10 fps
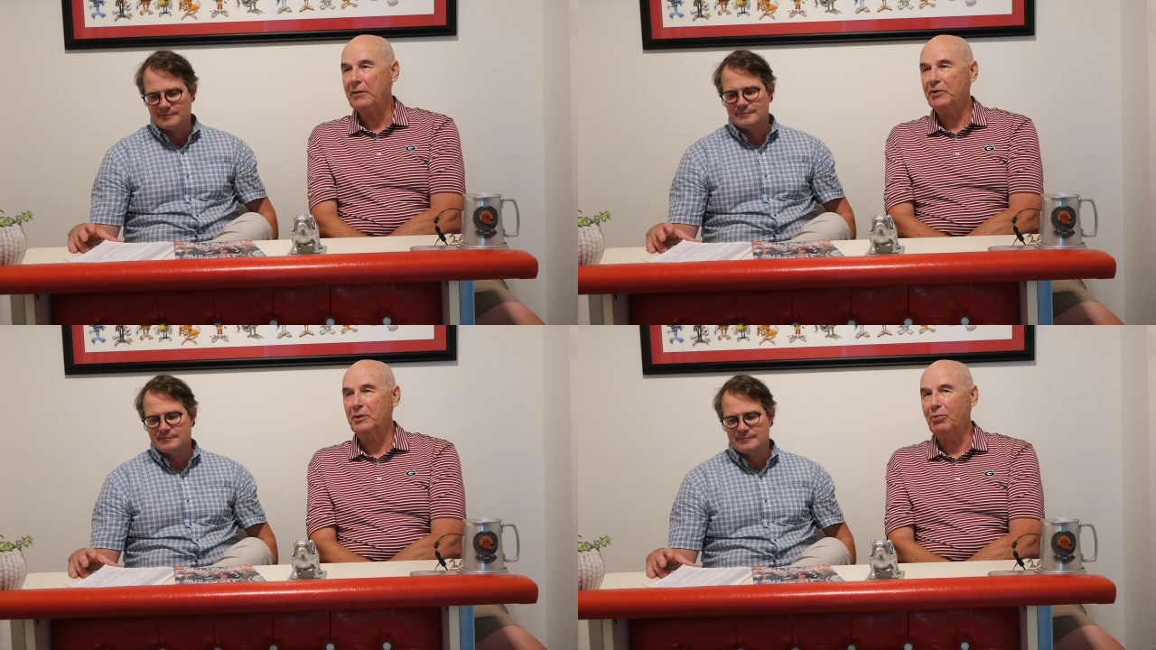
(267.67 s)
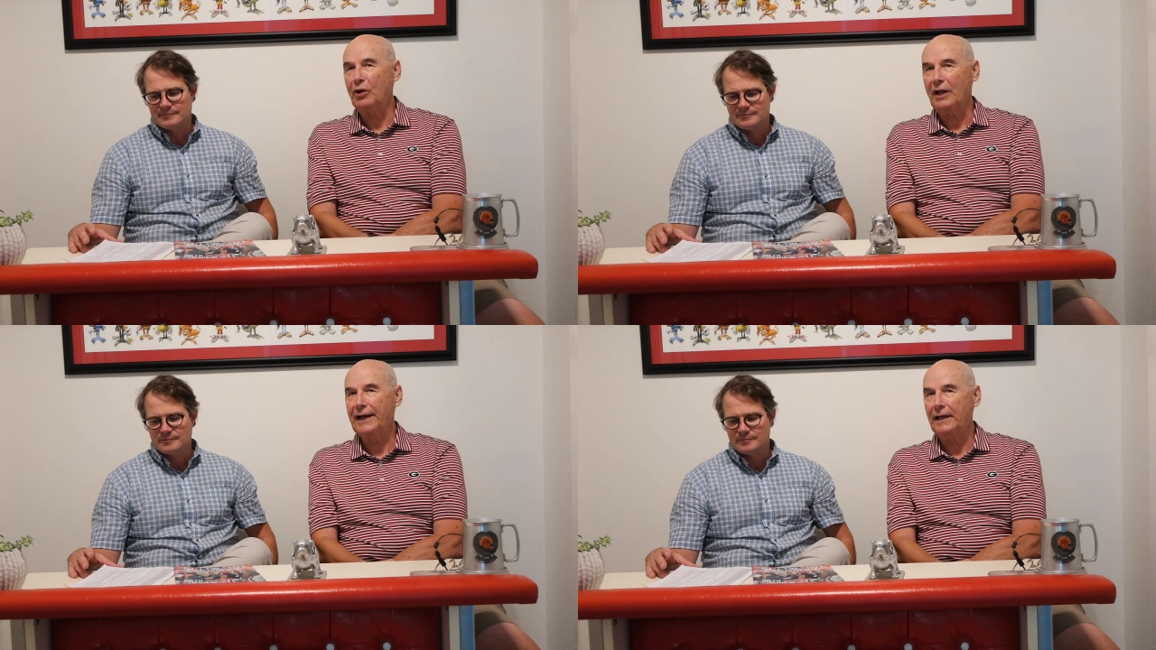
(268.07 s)
Speaker 1: able to
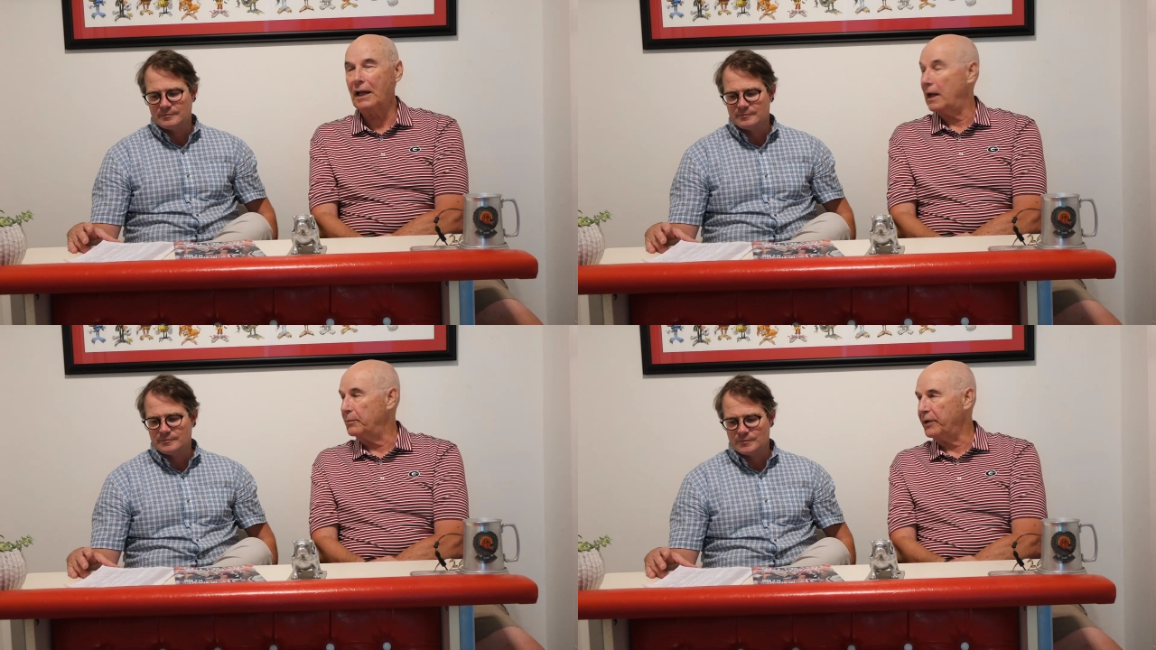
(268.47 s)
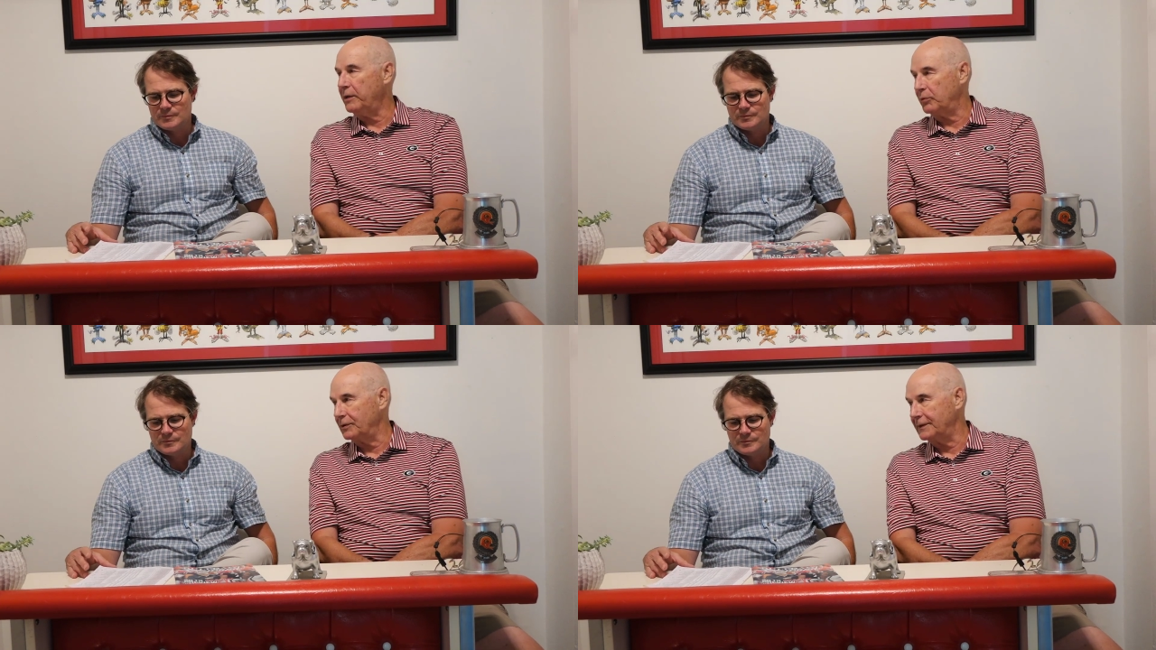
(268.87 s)
play a lot of
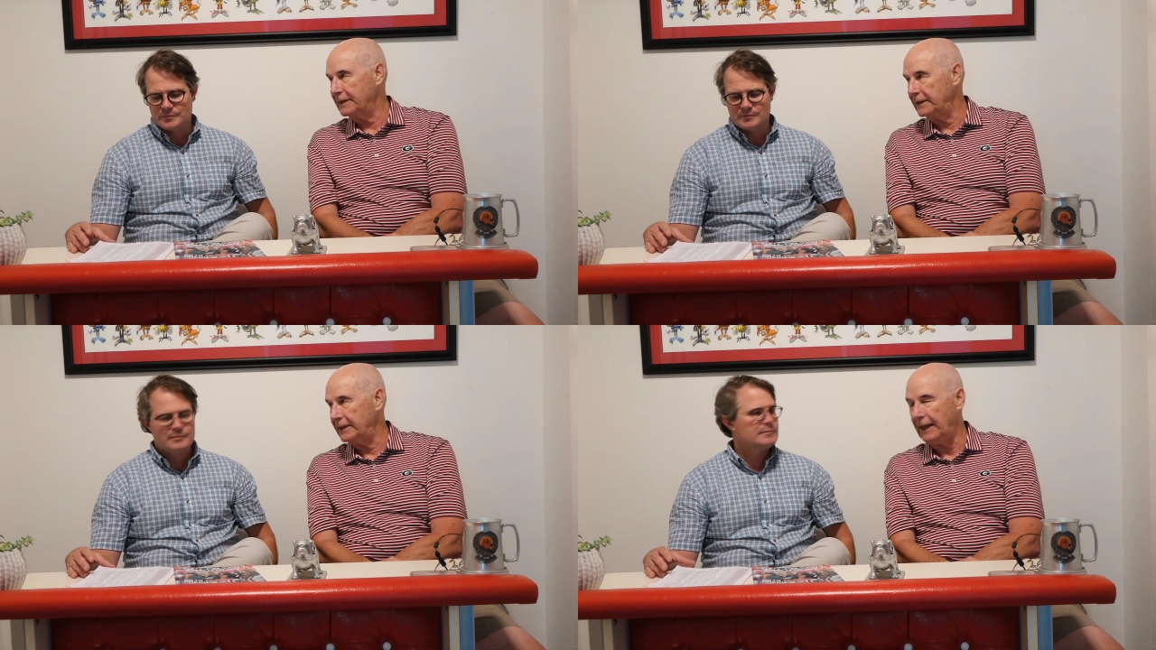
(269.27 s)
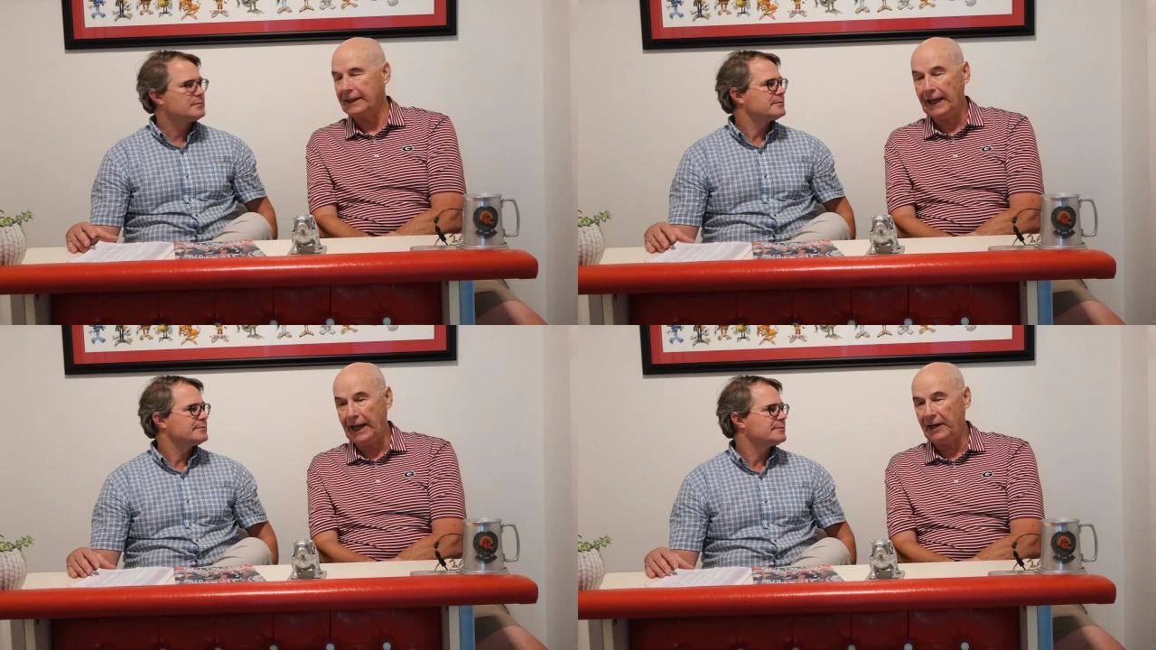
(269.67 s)
people in
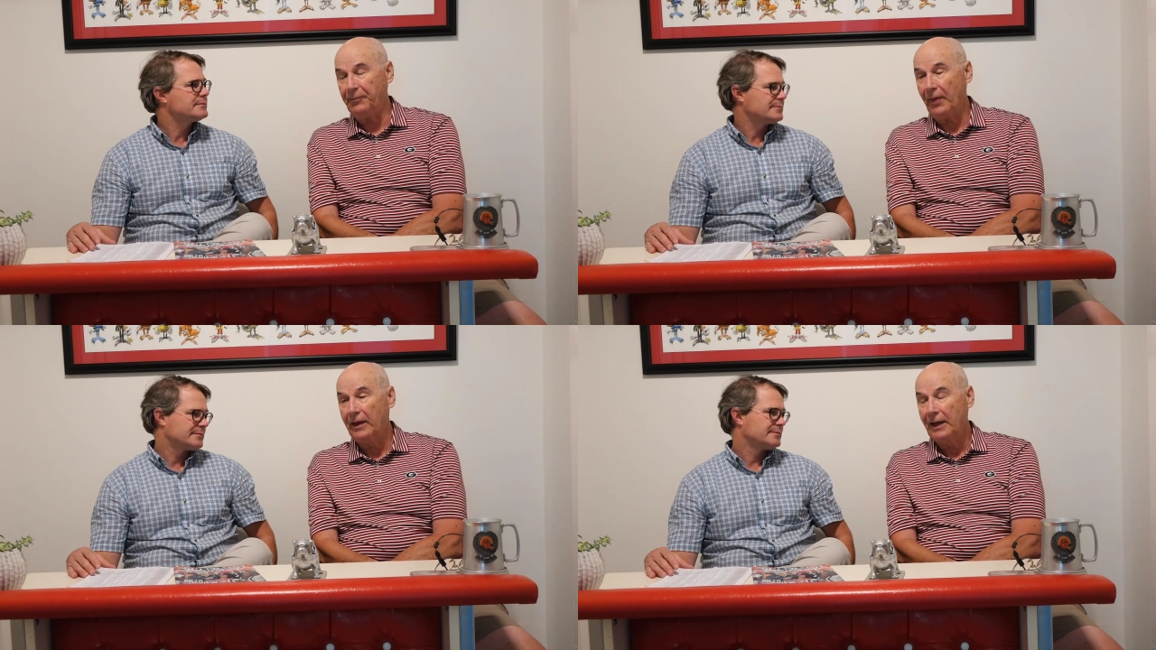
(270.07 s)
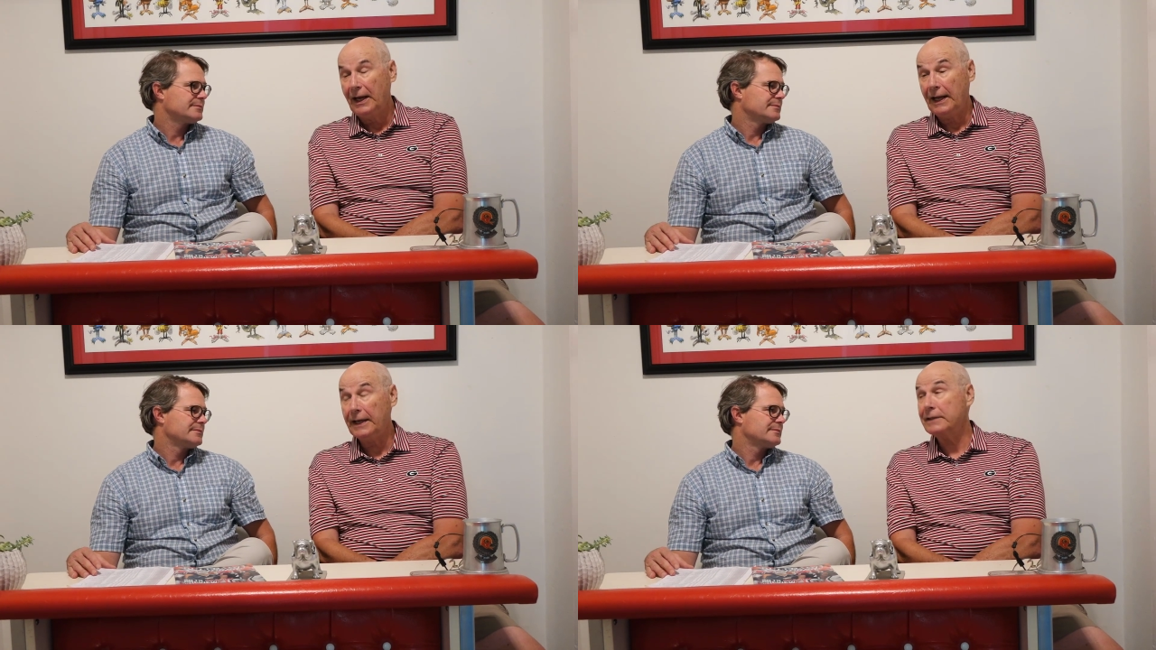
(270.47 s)
that game,
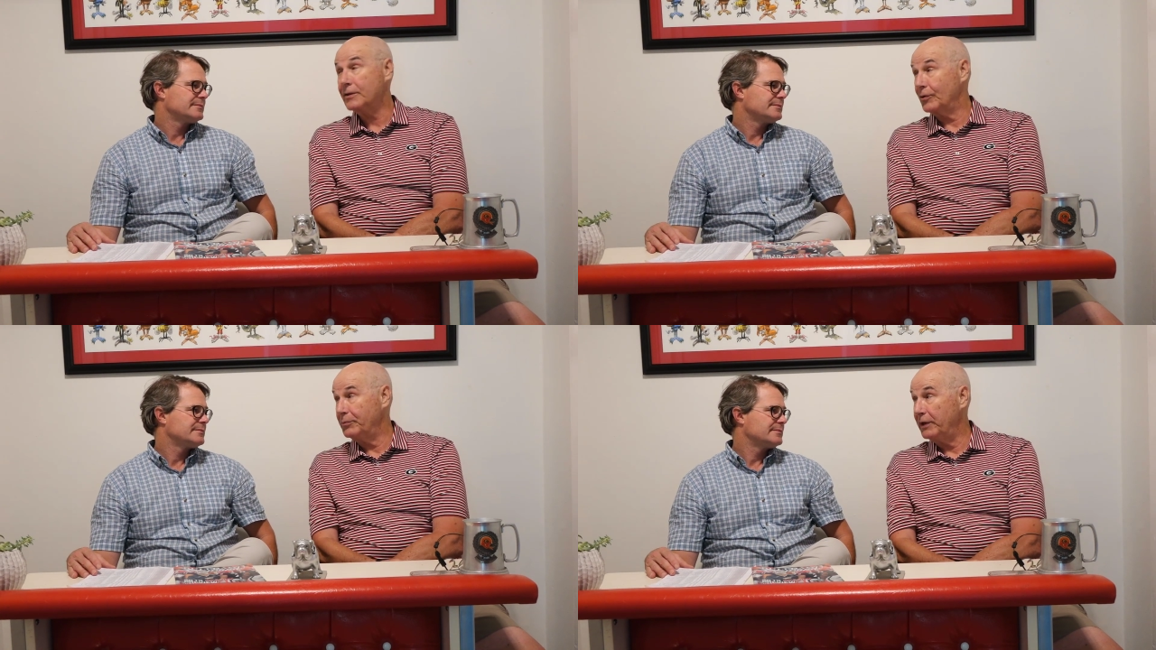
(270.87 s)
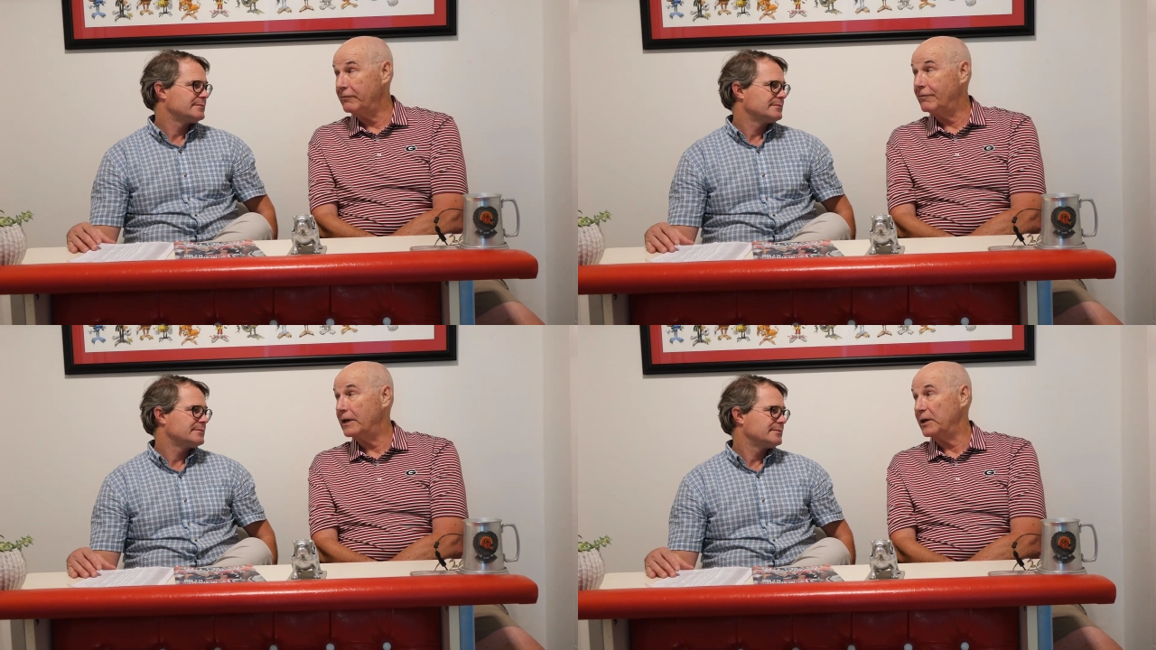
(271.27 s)
and that's going to
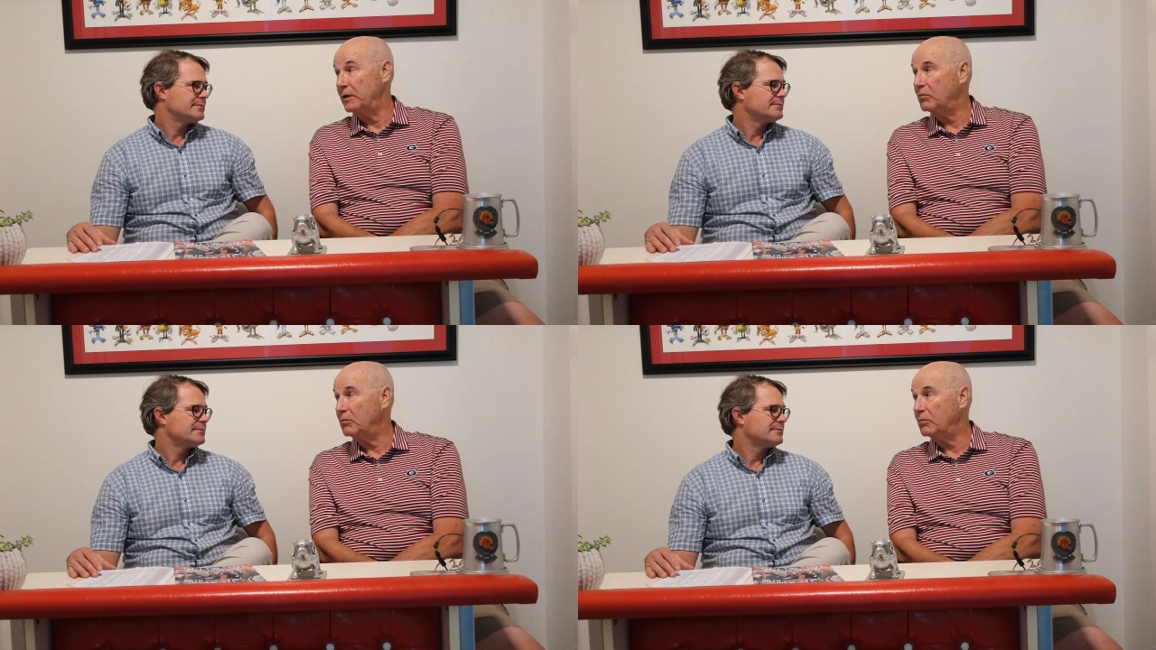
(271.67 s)
be very